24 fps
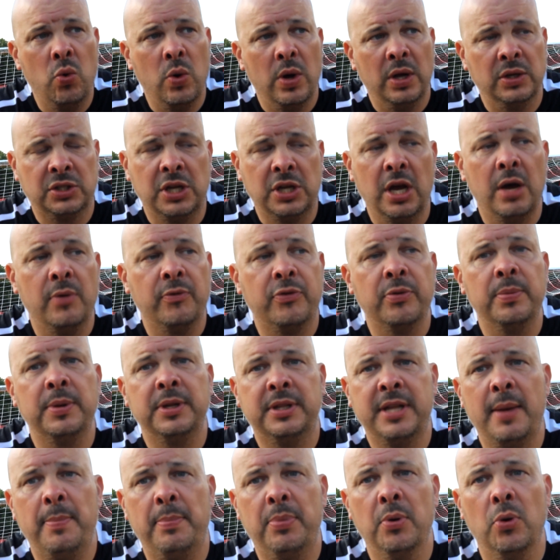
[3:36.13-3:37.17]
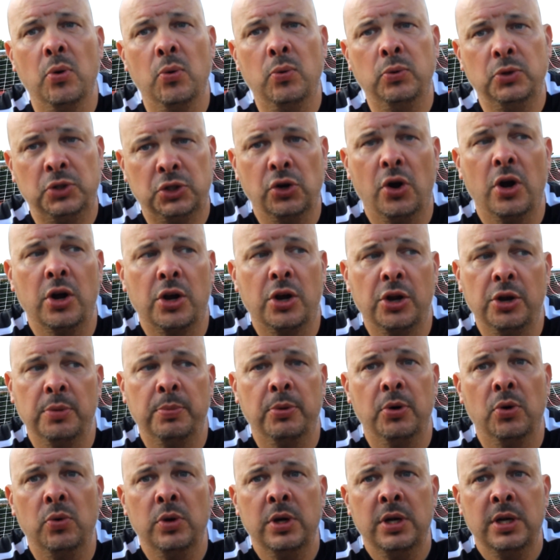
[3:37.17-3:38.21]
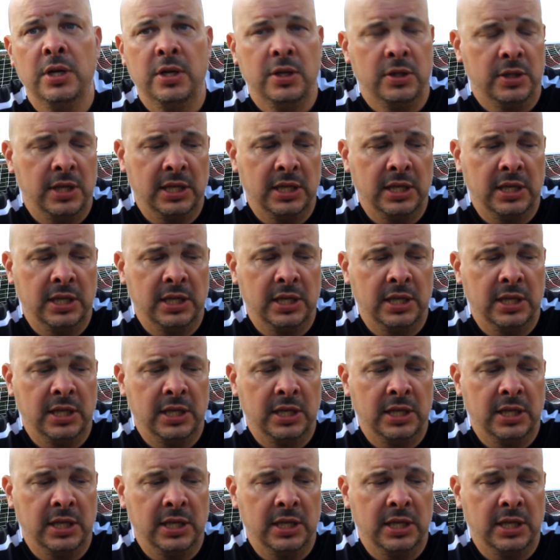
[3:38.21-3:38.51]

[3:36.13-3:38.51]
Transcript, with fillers: has come from a dead ball, strike of the ball. Yeah.